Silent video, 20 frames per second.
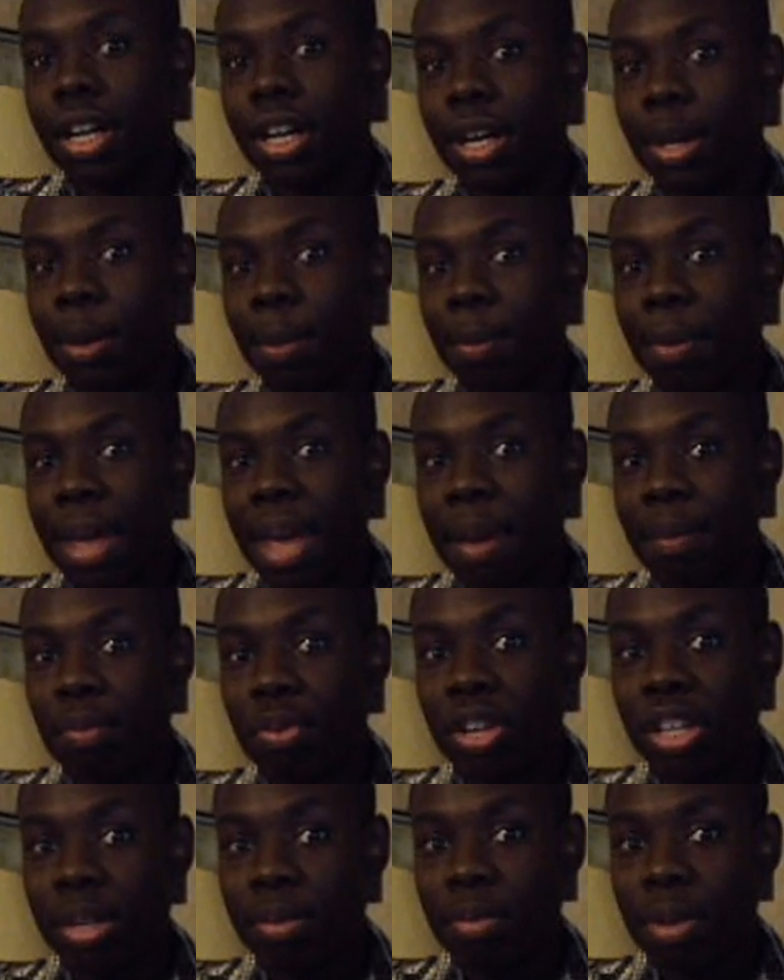And
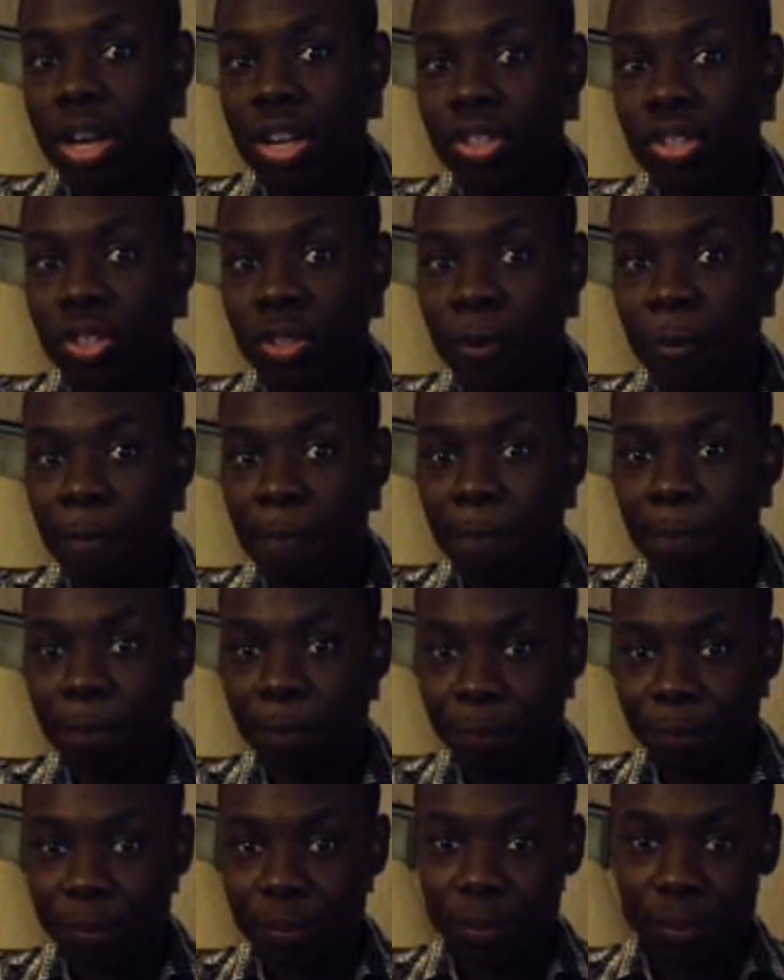pretty much
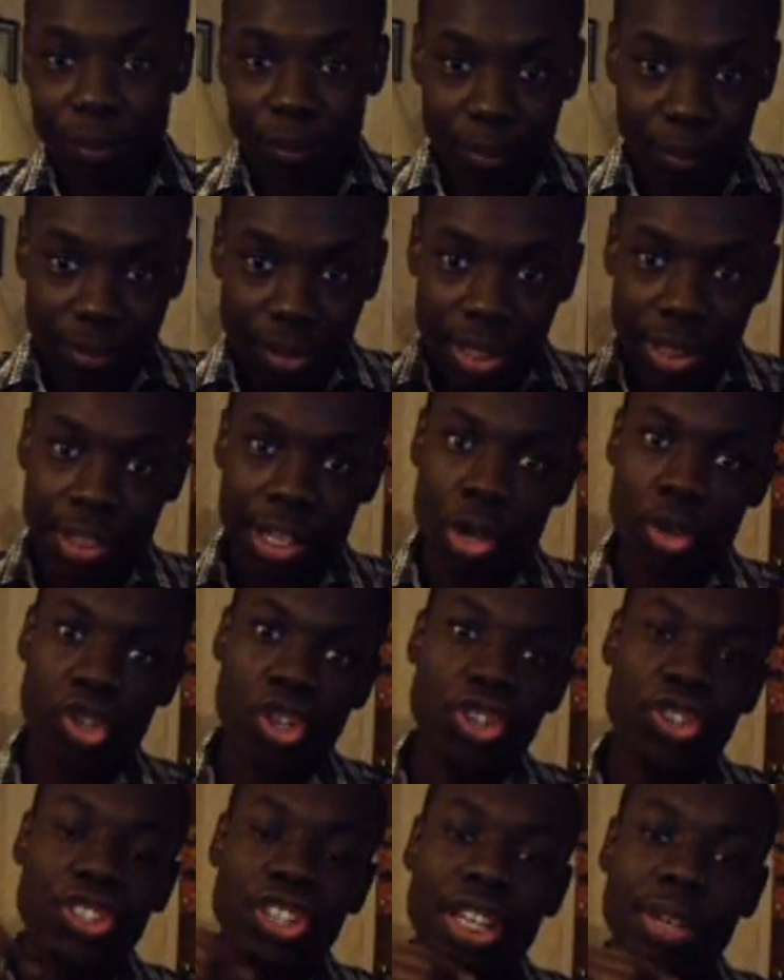there
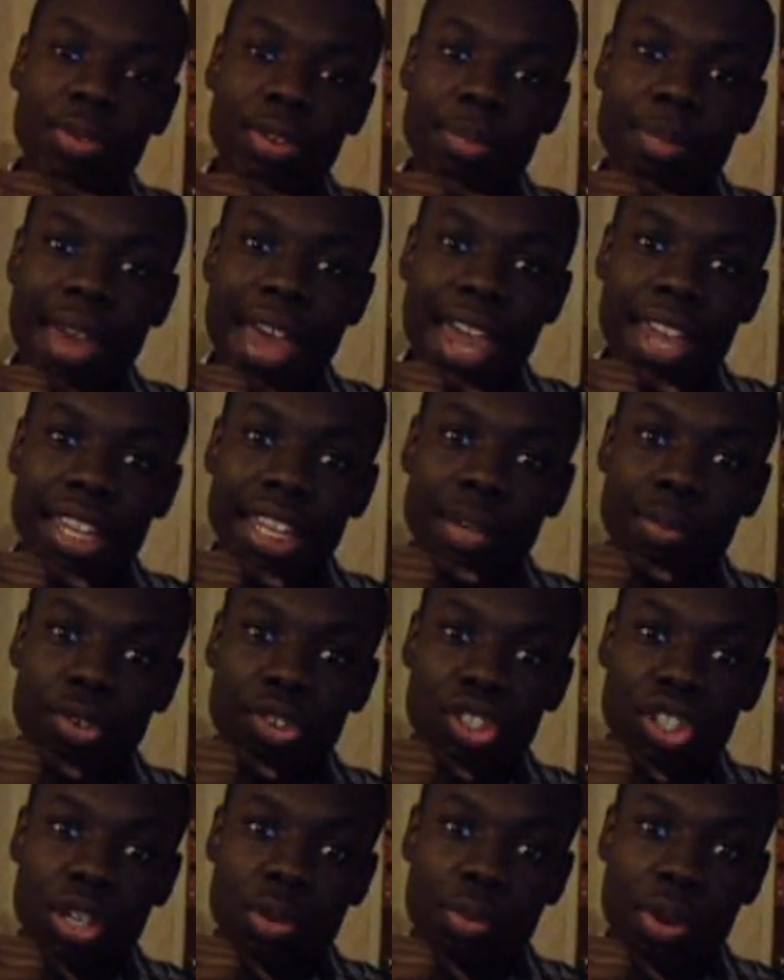was a scene with Maggie
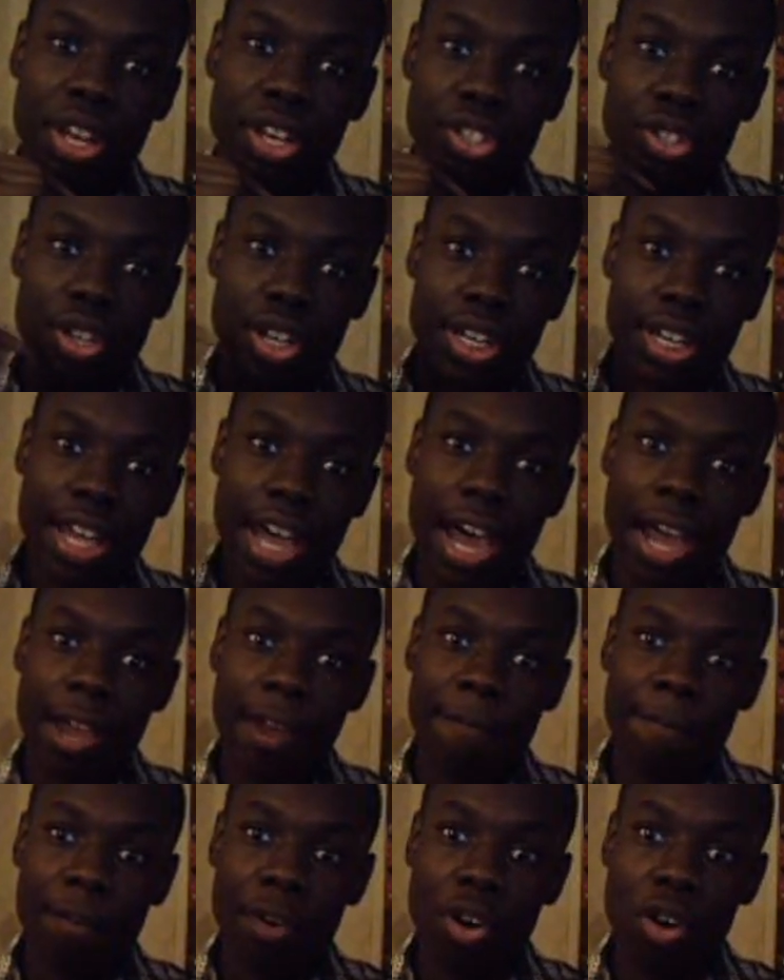when she went in the
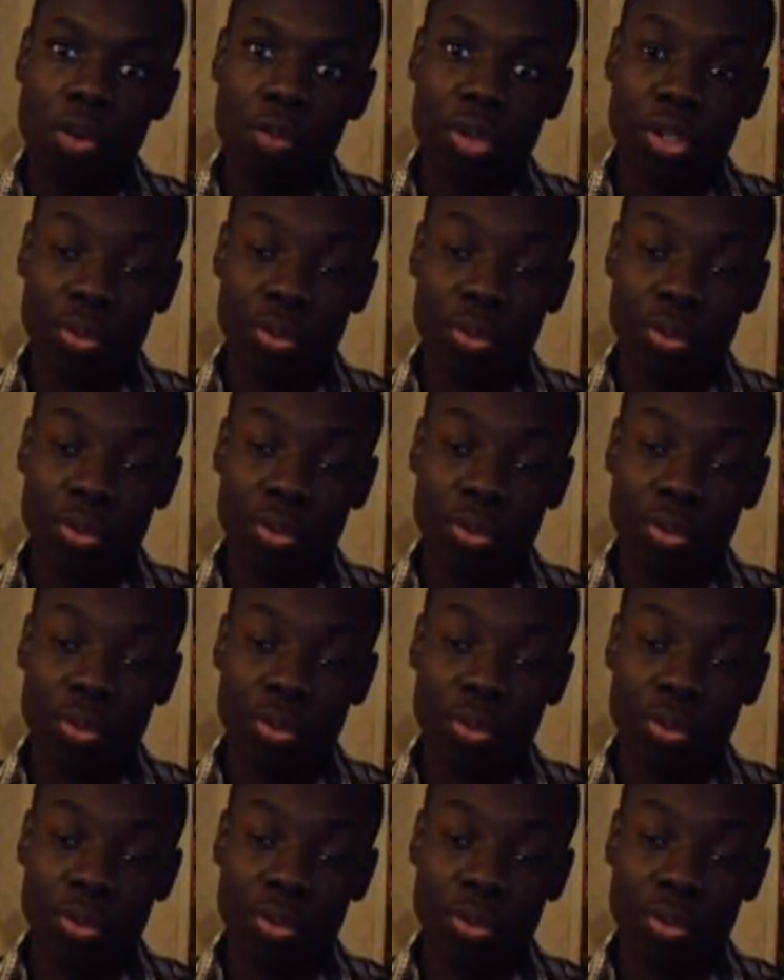IFO,